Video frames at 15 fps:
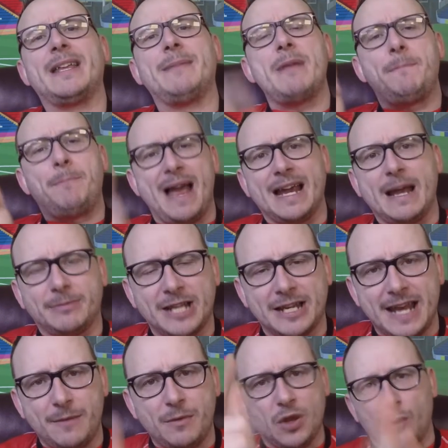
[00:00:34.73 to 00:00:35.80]
keep you bang up to
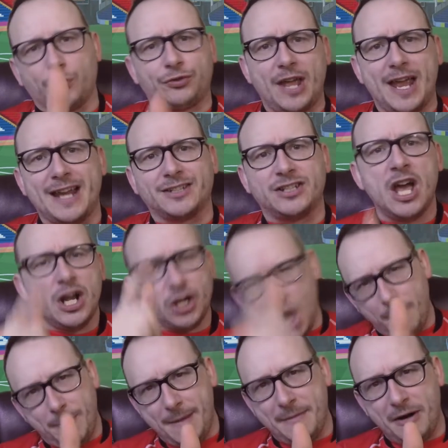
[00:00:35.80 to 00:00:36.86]
date with all things
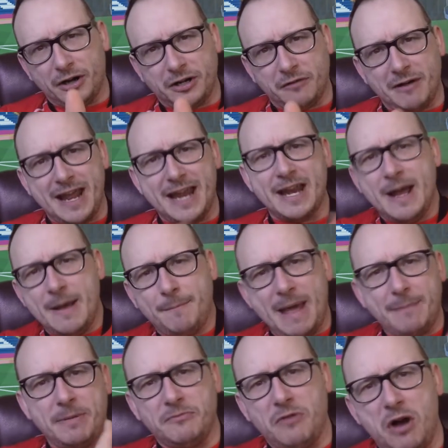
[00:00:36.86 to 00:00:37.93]
Copa America related,
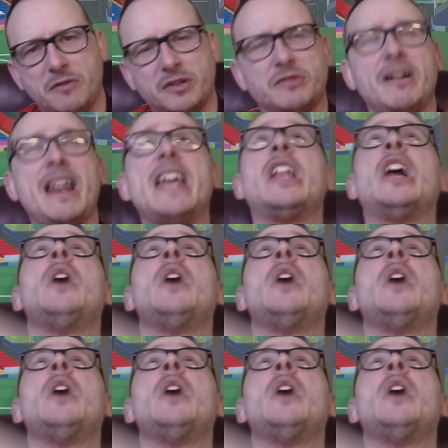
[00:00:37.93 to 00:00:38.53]
Black and Rose related,